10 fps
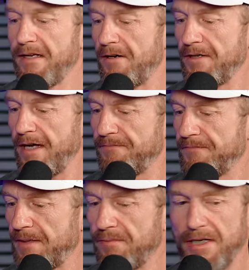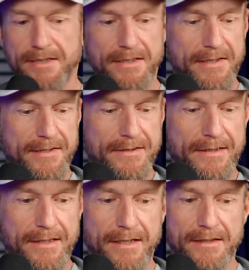Okay, that brings us to
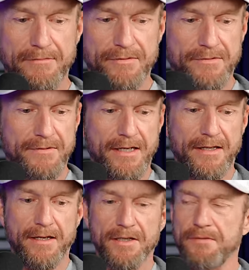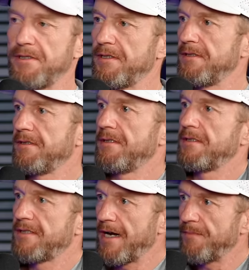the end. Anything else we should chat